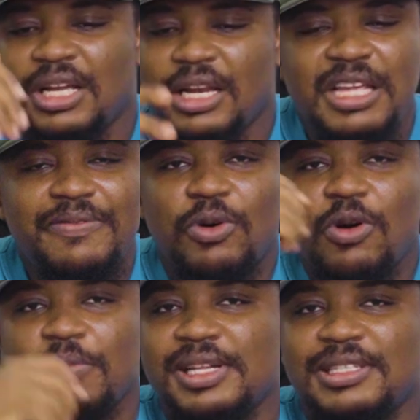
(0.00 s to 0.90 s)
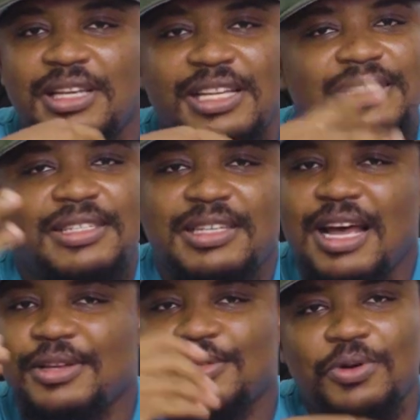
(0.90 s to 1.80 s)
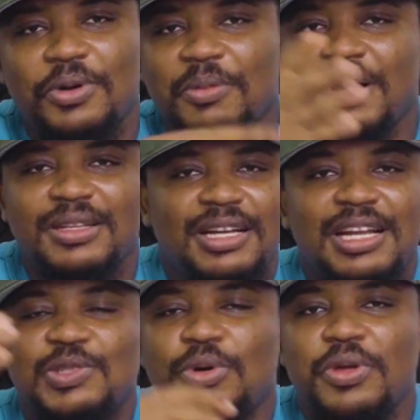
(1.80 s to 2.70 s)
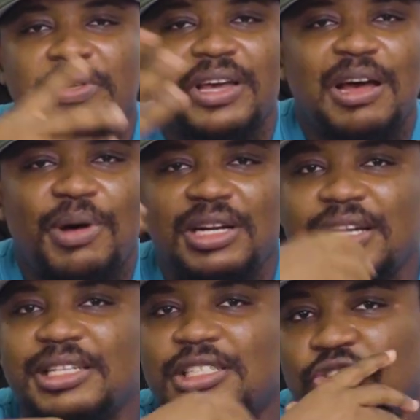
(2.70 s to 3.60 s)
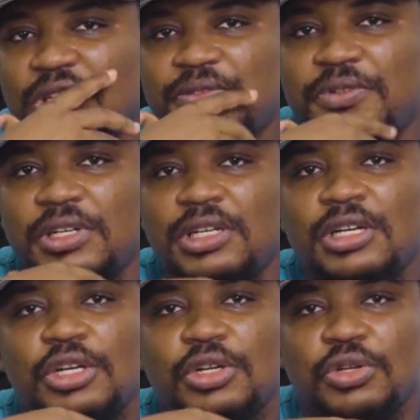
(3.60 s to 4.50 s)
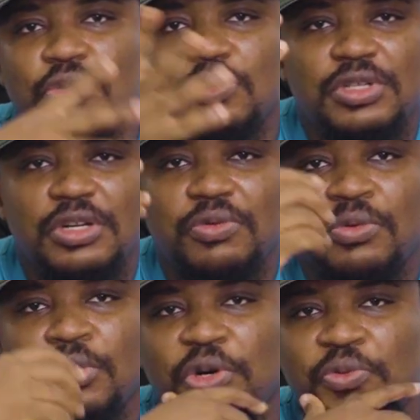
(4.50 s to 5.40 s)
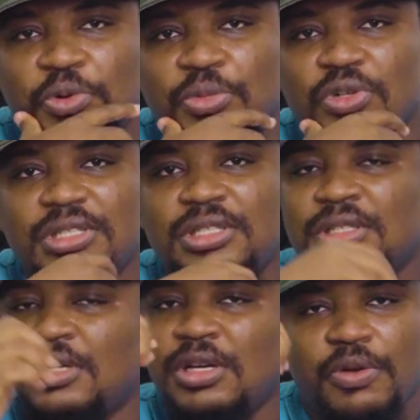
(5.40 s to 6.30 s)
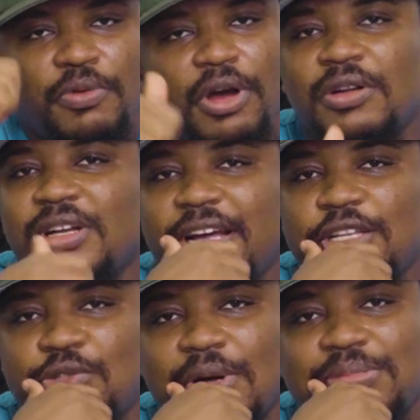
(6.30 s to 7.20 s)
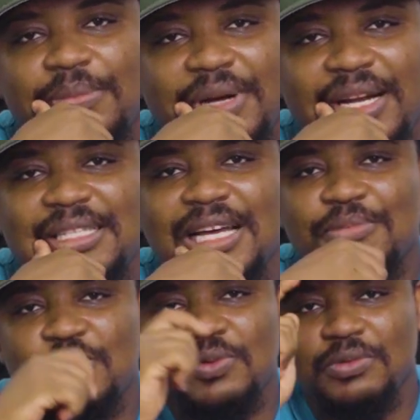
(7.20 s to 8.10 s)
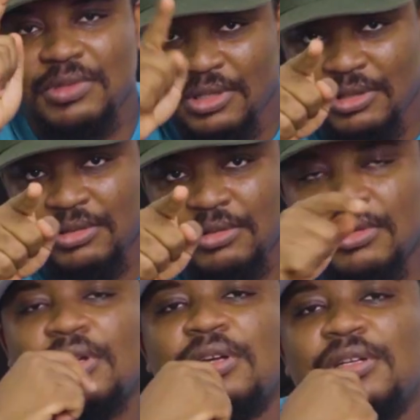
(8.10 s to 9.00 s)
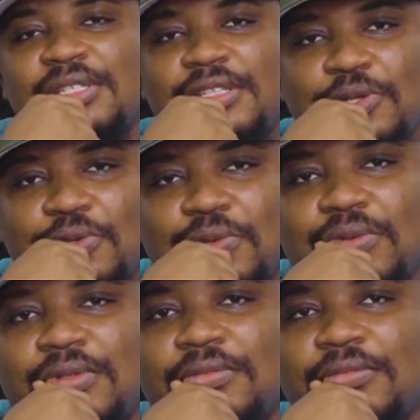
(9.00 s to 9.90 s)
Leave a comment. Let's discuss. Tell us what you think about the latest transfer news and rumors. We're going to catch you up some other time soon. Stay tuned.